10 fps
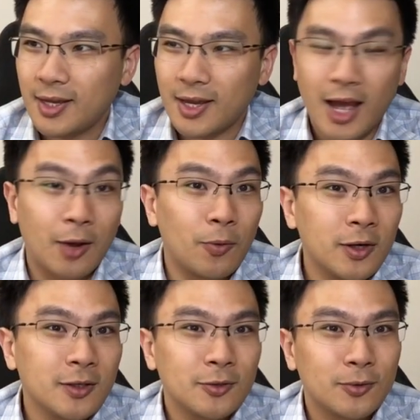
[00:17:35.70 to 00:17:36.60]
I wanted
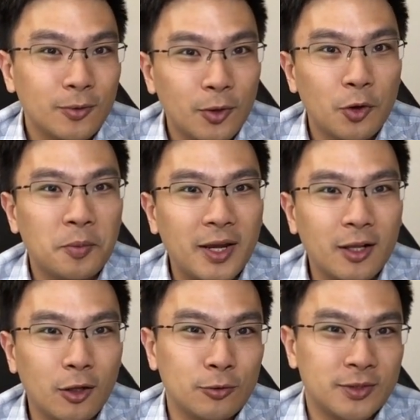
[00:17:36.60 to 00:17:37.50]
to know my
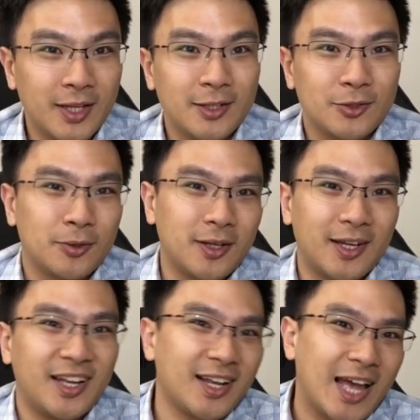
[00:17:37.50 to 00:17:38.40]
close date so
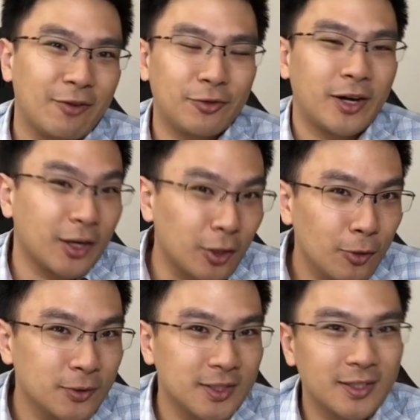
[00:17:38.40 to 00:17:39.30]
that after I close
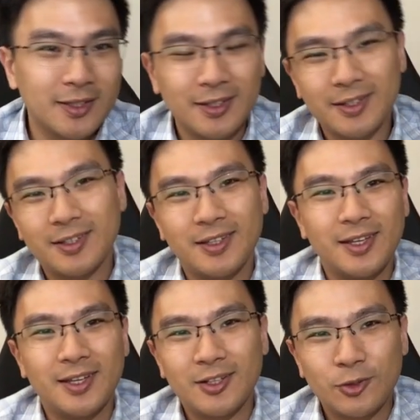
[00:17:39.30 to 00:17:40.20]
it
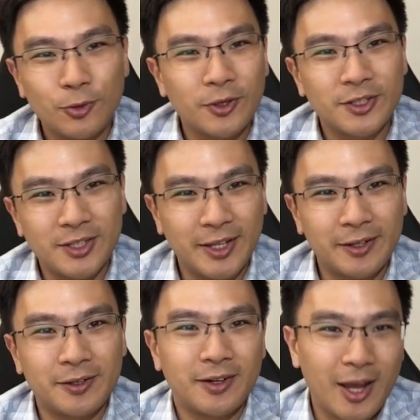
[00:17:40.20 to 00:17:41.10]
2 years
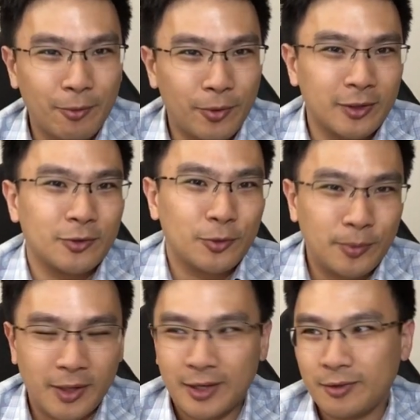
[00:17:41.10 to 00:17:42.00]
later, I want to
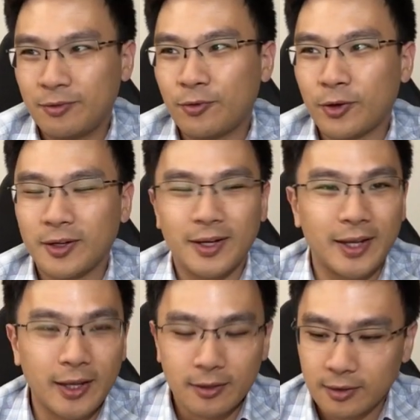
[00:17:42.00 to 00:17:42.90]
apply for it
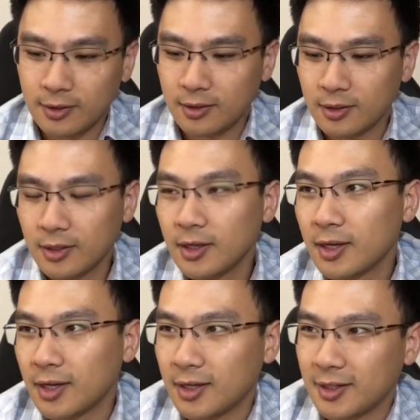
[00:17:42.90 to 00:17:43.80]
again.
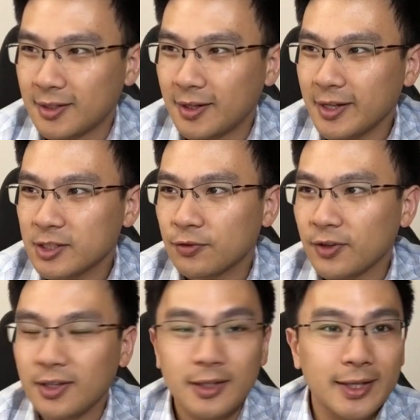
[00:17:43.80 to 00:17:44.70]
The next
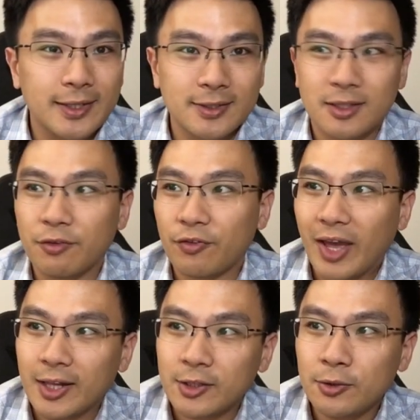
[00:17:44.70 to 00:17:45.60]
field is the
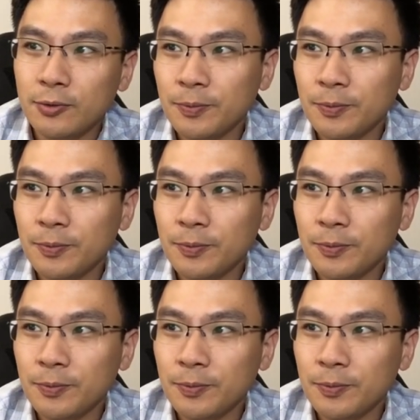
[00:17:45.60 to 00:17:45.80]
value.